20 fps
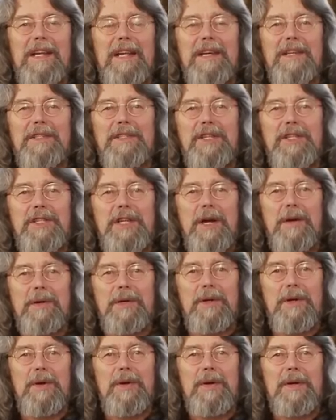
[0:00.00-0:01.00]
like to show
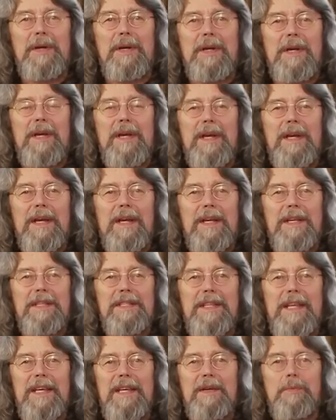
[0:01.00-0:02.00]
you is
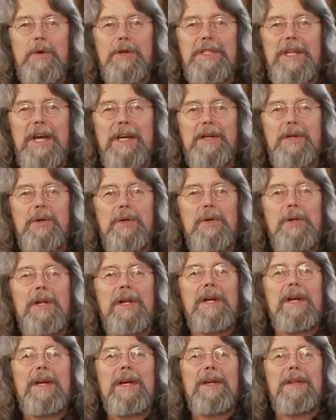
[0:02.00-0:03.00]
the what I
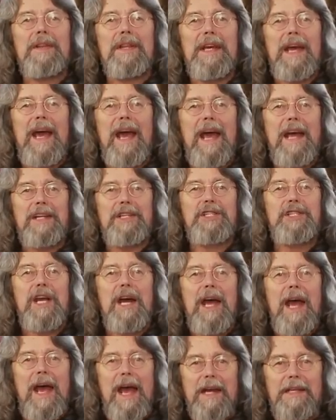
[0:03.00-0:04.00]
call the edge
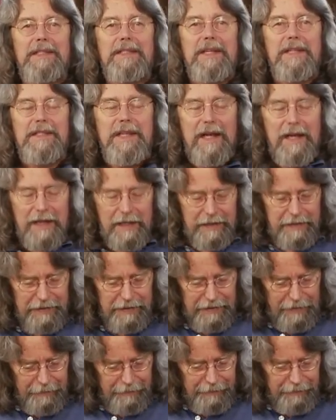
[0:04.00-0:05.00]

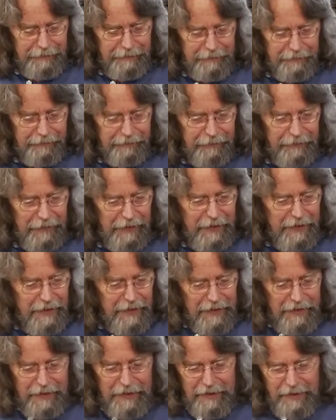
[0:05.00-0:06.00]
exercise.
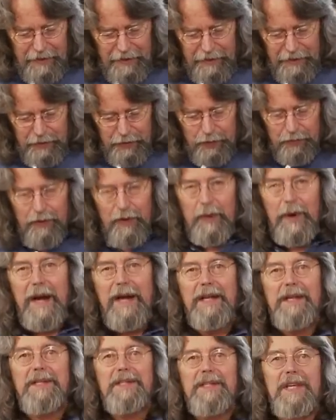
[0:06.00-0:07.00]
You've
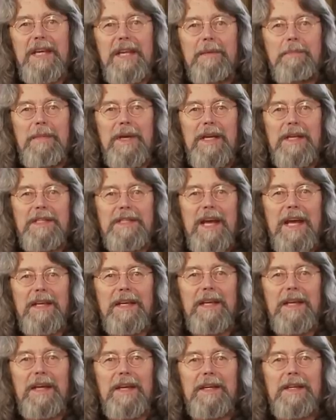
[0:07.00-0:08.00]
already seen me
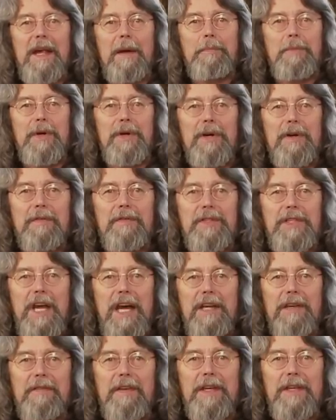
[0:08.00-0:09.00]
taking a number of
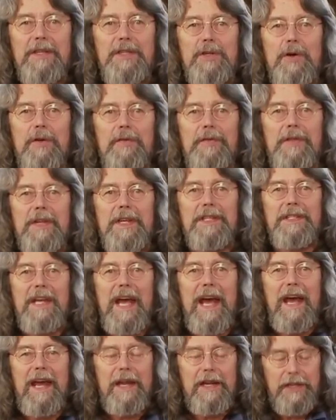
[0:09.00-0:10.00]
shavings off this
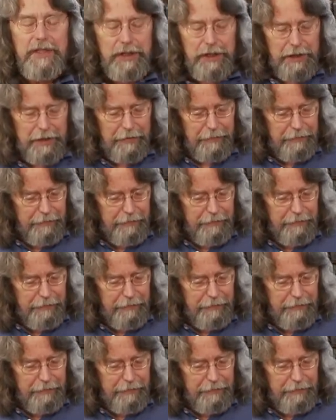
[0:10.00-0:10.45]
edge.